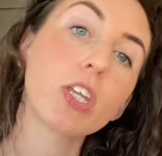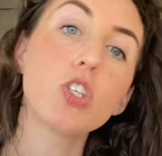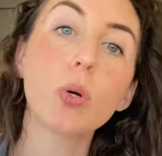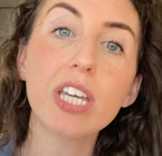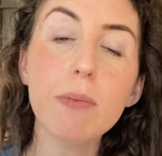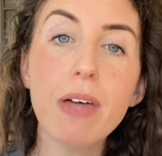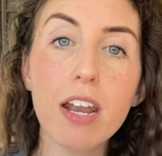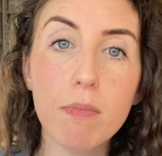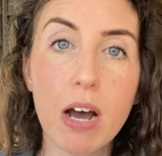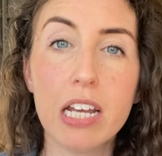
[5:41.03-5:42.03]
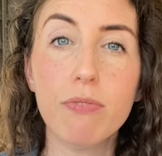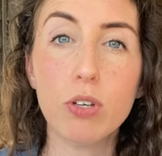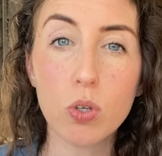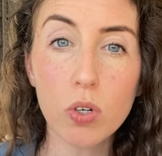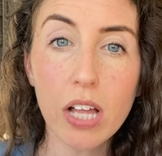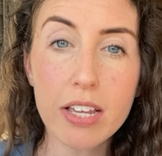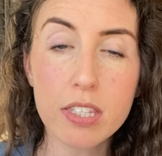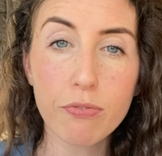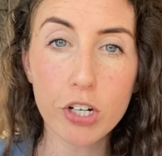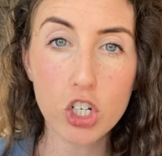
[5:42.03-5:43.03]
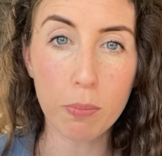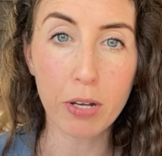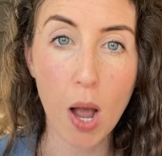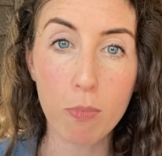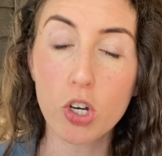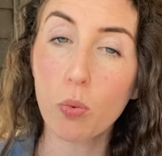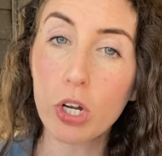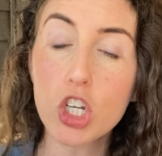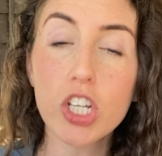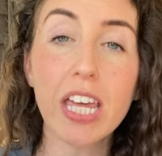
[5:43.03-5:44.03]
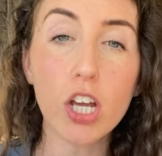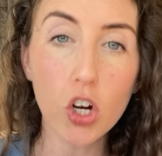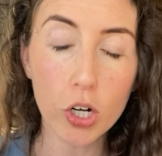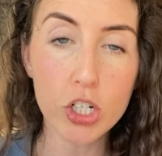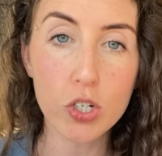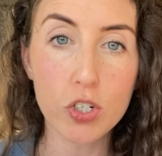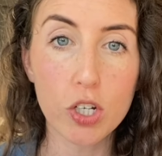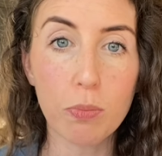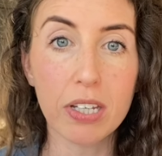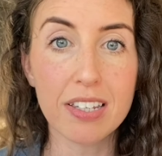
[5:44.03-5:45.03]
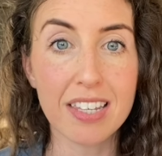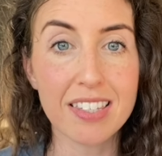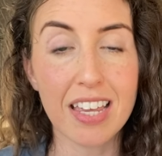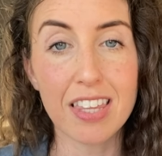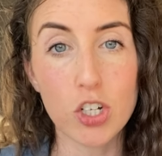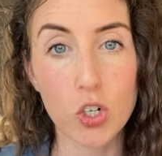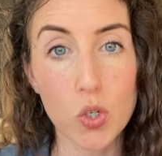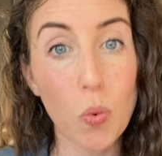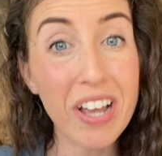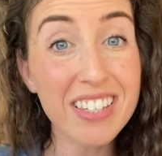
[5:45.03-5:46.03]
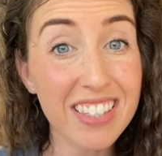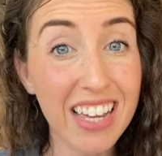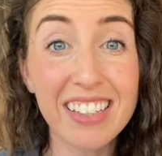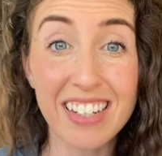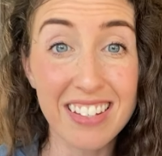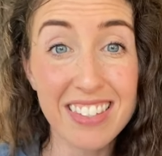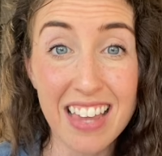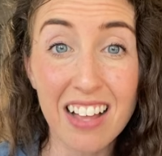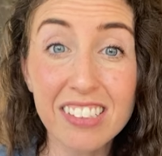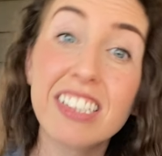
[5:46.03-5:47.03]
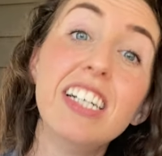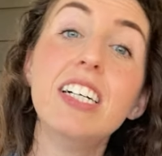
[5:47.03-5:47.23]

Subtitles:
So keep that in mind. If you utilize the free shipping option, which they encourage you to because they say that you're twice as likely to sell